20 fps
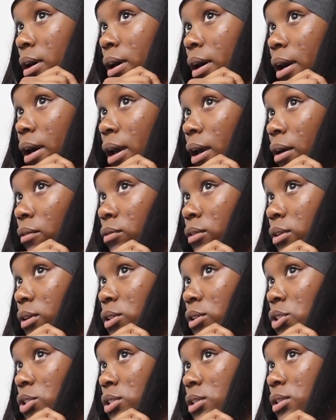I have
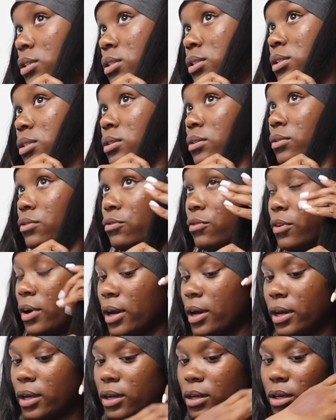to just
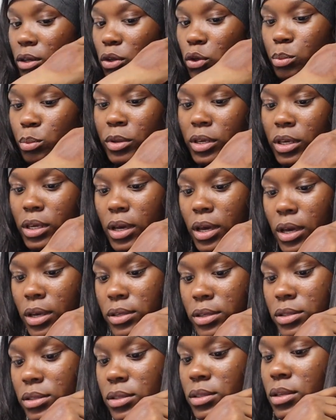find a
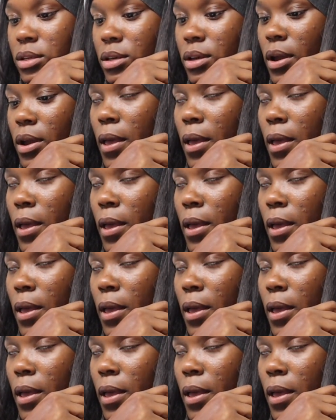UPS